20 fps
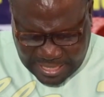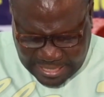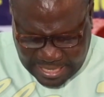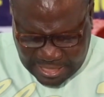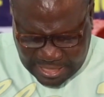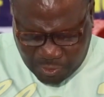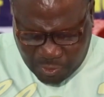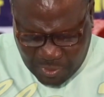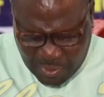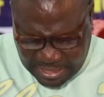
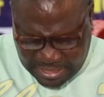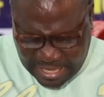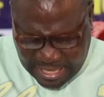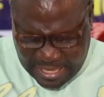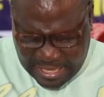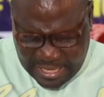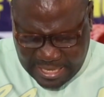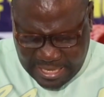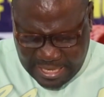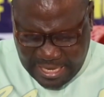against
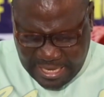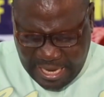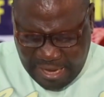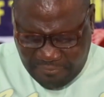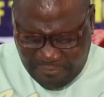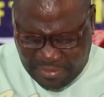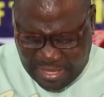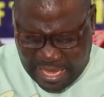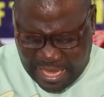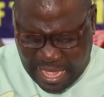Wike
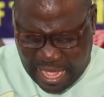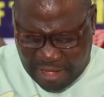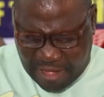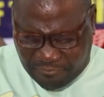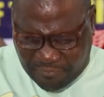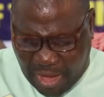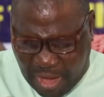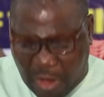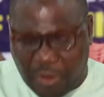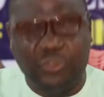if they are
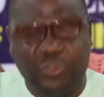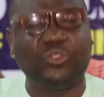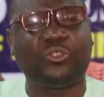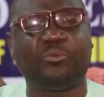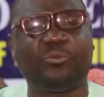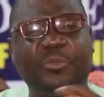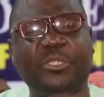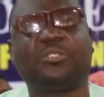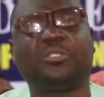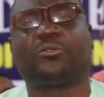found
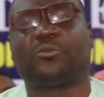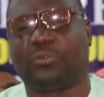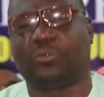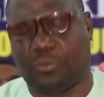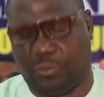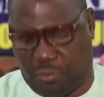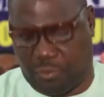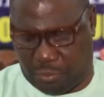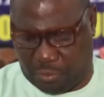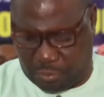to be
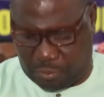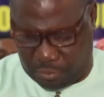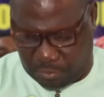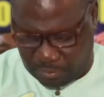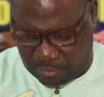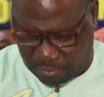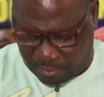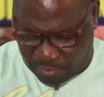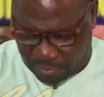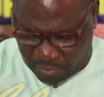true.
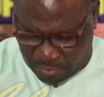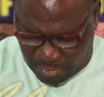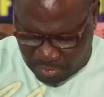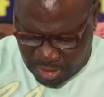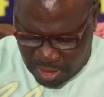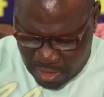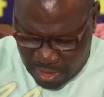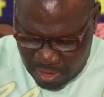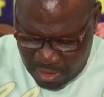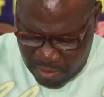
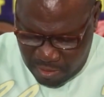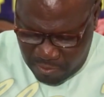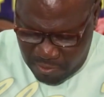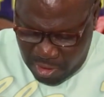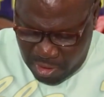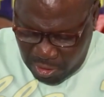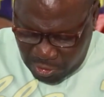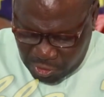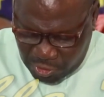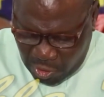
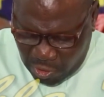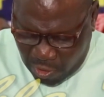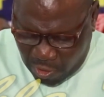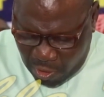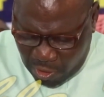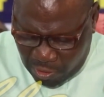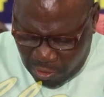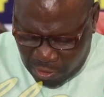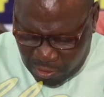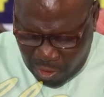We also
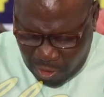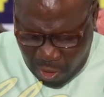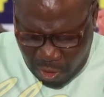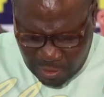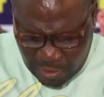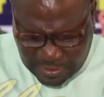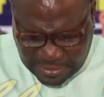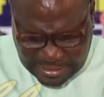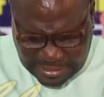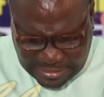call on
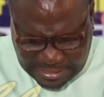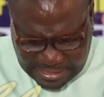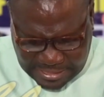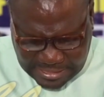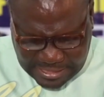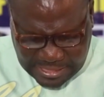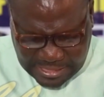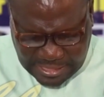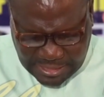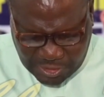all
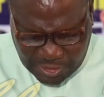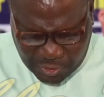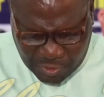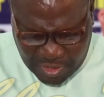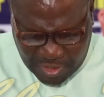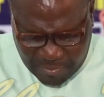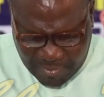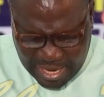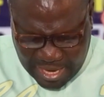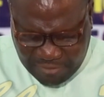citizens
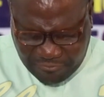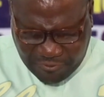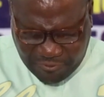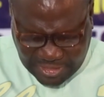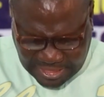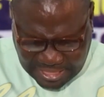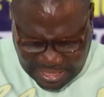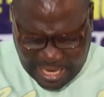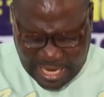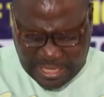to remain
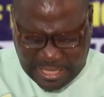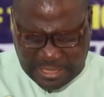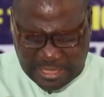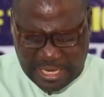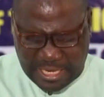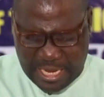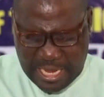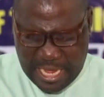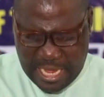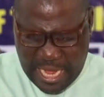vigilant
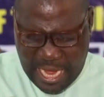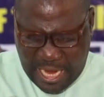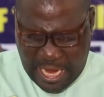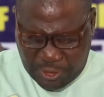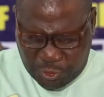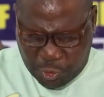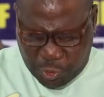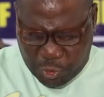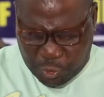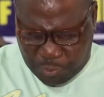
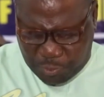and to